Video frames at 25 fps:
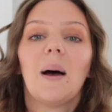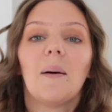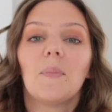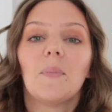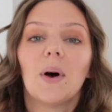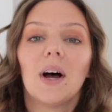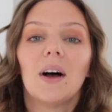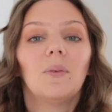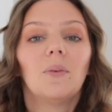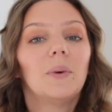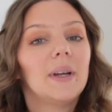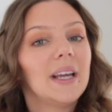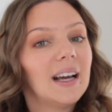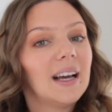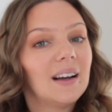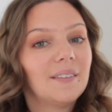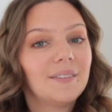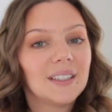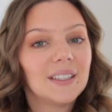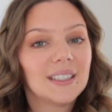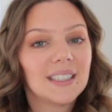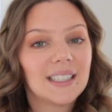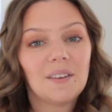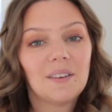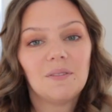but we
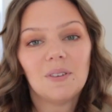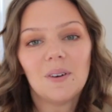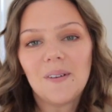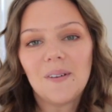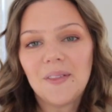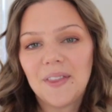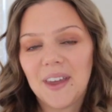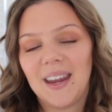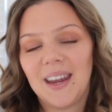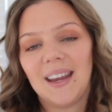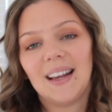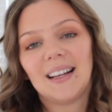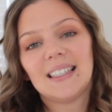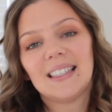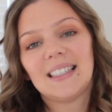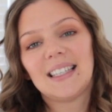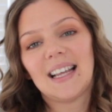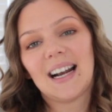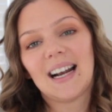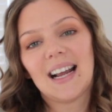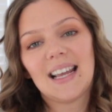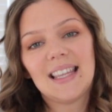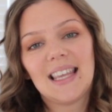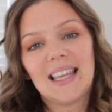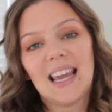have several things
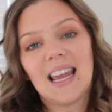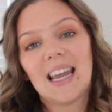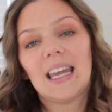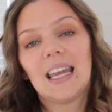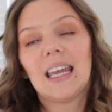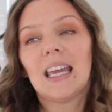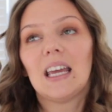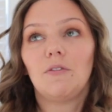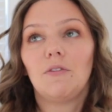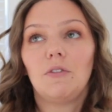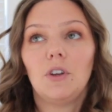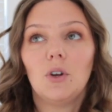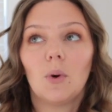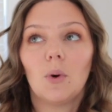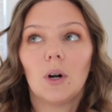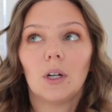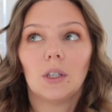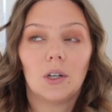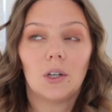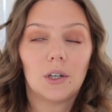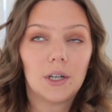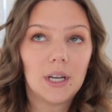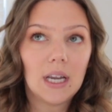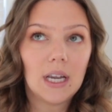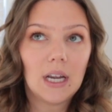that I think if you are
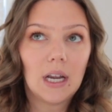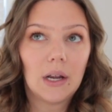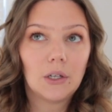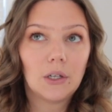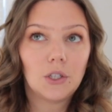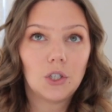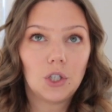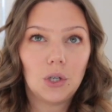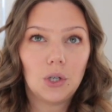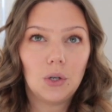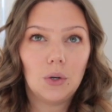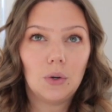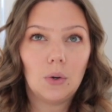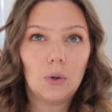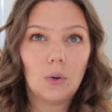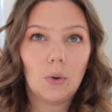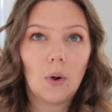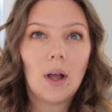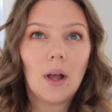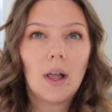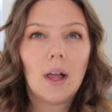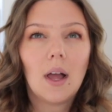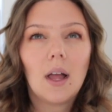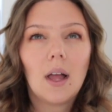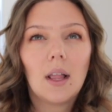looking to
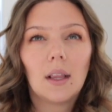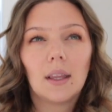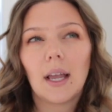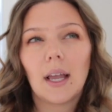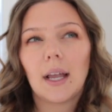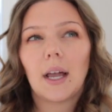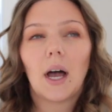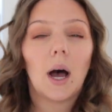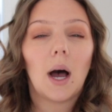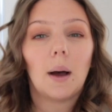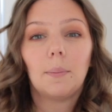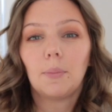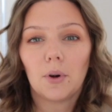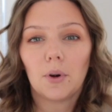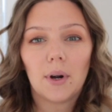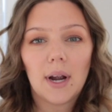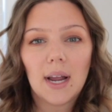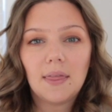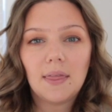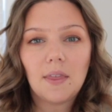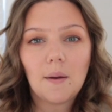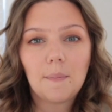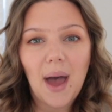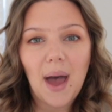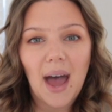like
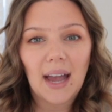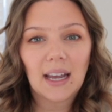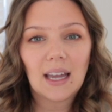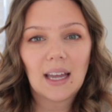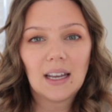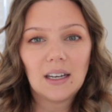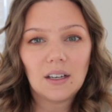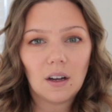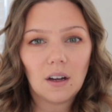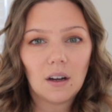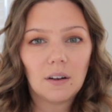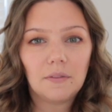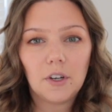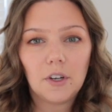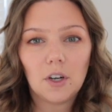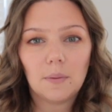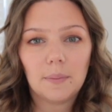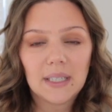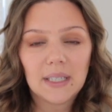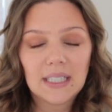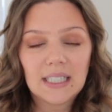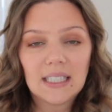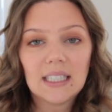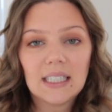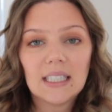upgrade the back end of your
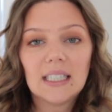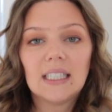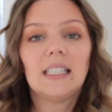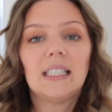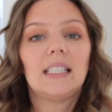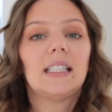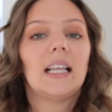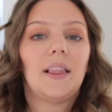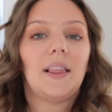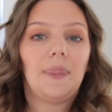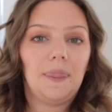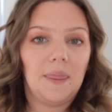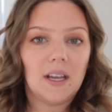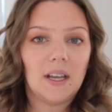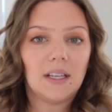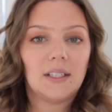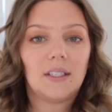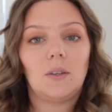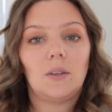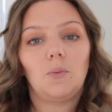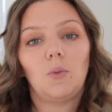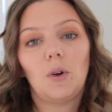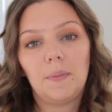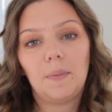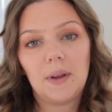business, then
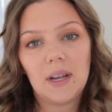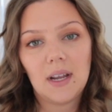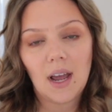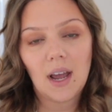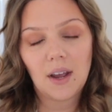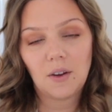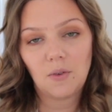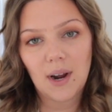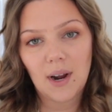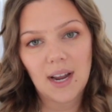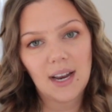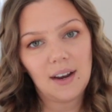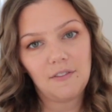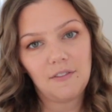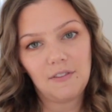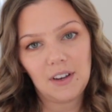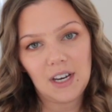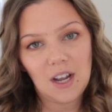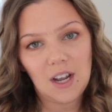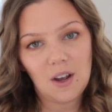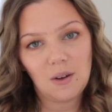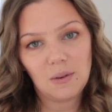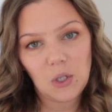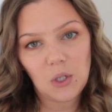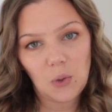this would be a great
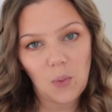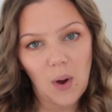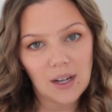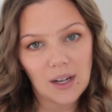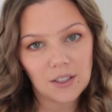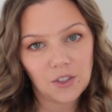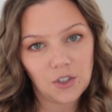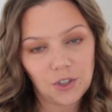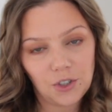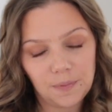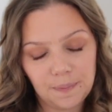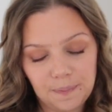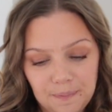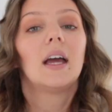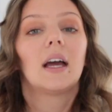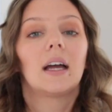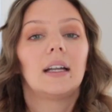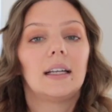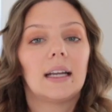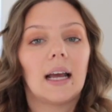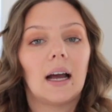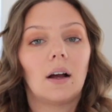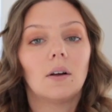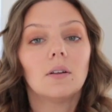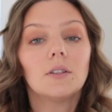video to watch.
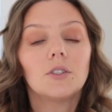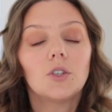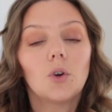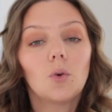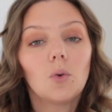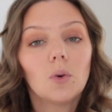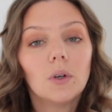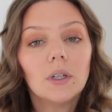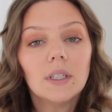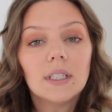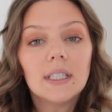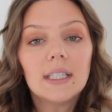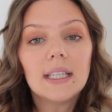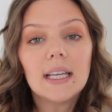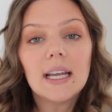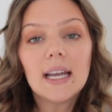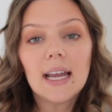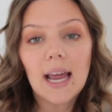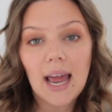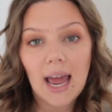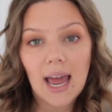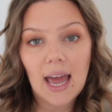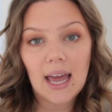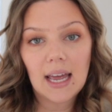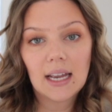Now, towards
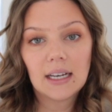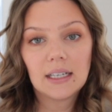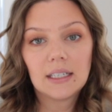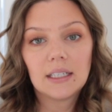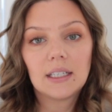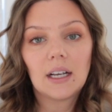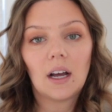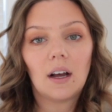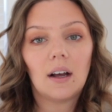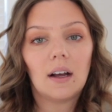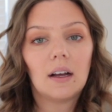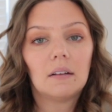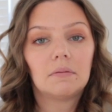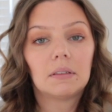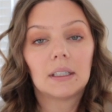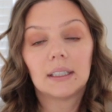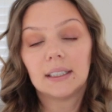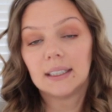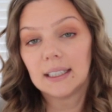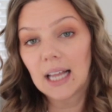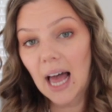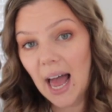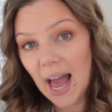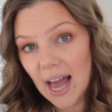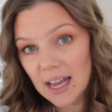the end of
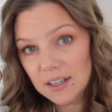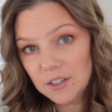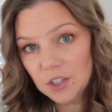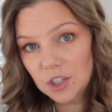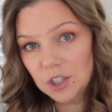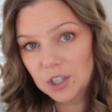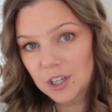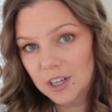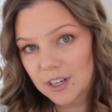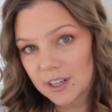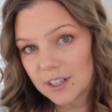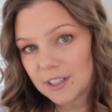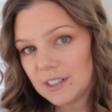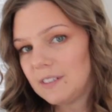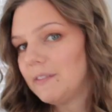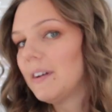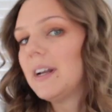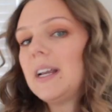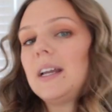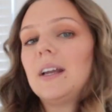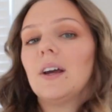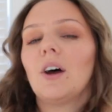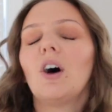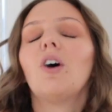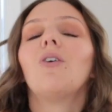last year's
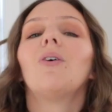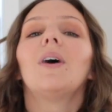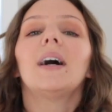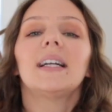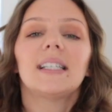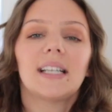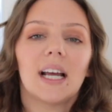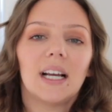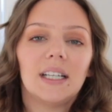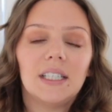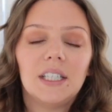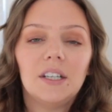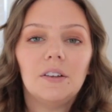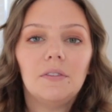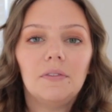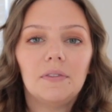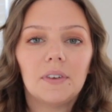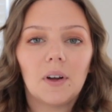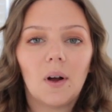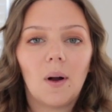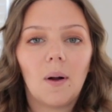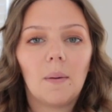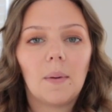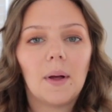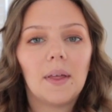video, I tend to
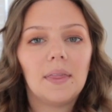film